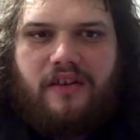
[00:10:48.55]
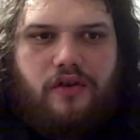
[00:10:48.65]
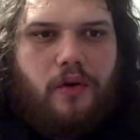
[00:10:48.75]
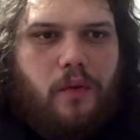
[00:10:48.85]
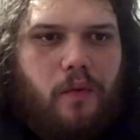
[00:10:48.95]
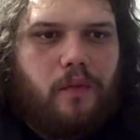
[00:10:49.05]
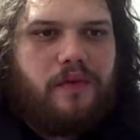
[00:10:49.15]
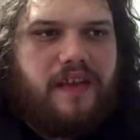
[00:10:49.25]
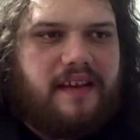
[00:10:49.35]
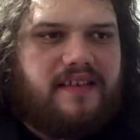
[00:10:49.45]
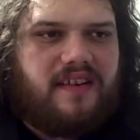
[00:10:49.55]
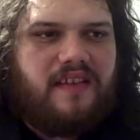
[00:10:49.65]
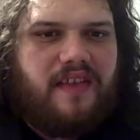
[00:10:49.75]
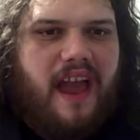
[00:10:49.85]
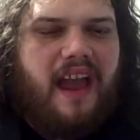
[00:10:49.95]
to this
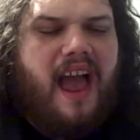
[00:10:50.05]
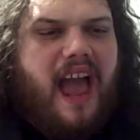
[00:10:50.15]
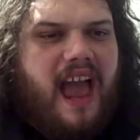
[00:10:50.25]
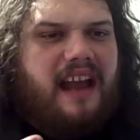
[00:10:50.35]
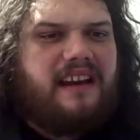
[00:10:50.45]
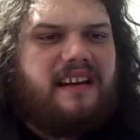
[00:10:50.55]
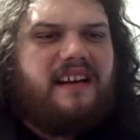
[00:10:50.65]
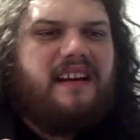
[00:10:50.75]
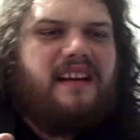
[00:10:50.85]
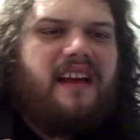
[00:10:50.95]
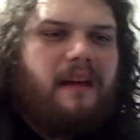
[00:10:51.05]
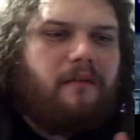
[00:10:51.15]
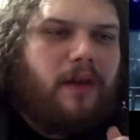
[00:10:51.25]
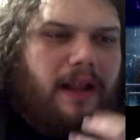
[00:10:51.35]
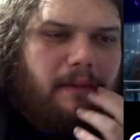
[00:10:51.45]
thing. And it
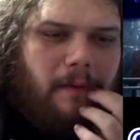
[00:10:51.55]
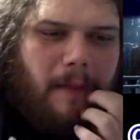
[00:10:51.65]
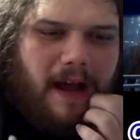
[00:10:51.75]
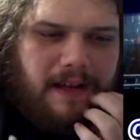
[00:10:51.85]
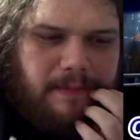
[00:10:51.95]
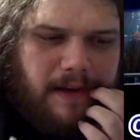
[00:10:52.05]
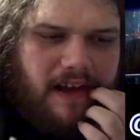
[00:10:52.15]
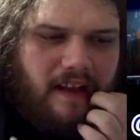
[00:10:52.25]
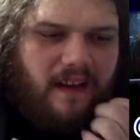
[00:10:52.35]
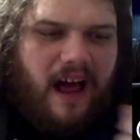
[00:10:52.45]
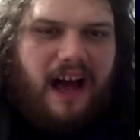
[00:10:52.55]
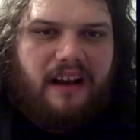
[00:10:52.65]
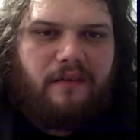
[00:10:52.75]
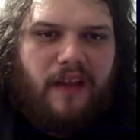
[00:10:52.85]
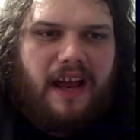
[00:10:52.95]
really reminds me a
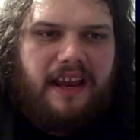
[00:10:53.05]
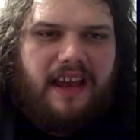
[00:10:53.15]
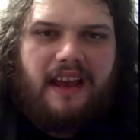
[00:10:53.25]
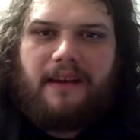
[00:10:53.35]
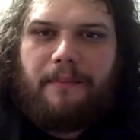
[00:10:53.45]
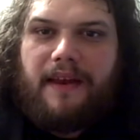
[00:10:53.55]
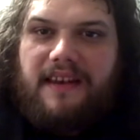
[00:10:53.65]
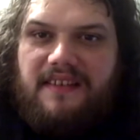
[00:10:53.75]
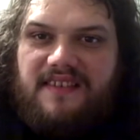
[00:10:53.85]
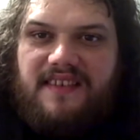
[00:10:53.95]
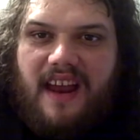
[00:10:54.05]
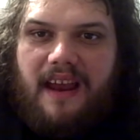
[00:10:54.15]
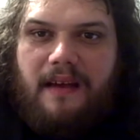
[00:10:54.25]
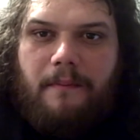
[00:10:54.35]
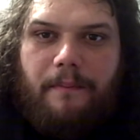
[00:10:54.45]
lot of, like, Independence
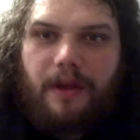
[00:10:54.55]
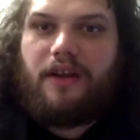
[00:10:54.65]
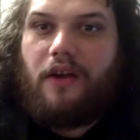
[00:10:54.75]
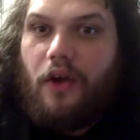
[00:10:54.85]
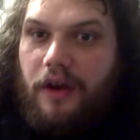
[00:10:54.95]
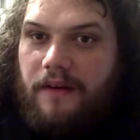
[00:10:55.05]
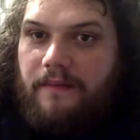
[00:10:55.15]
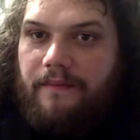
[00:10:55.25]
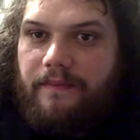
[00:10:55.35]
Day, but good.